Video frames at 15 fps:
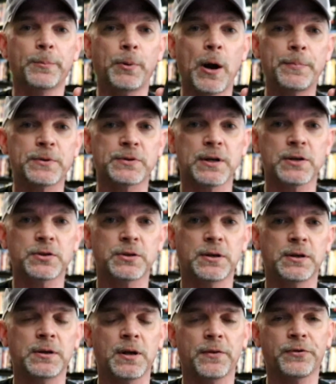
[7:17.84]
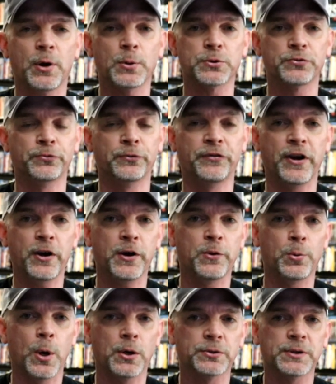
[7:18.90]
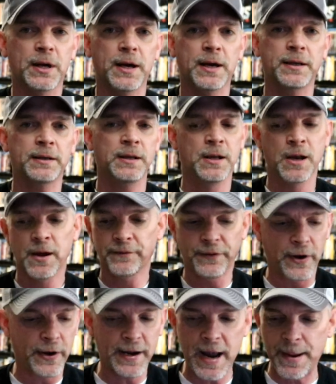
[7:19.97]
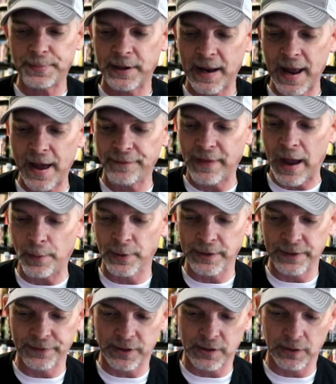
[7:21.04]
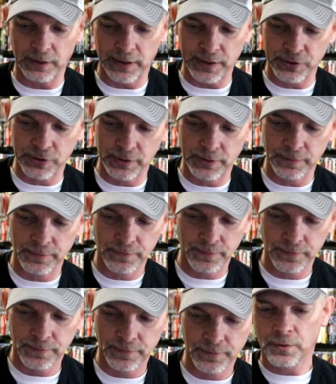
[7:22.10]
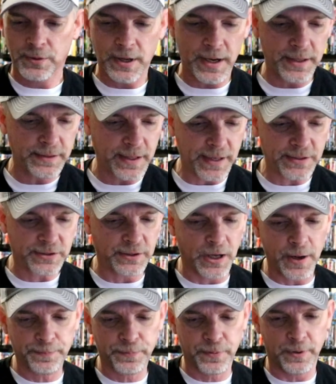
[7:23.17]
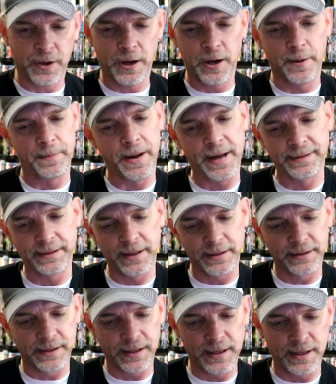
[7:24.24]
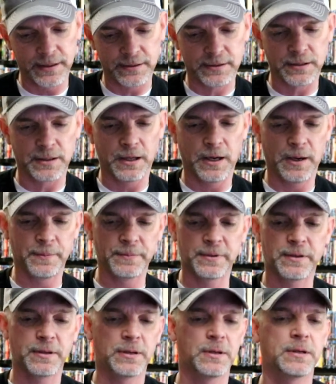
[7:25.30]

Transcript: the proposition. I thought it was very well done. Very happy to have that one in the collection. Okay, next up, um, I did get um,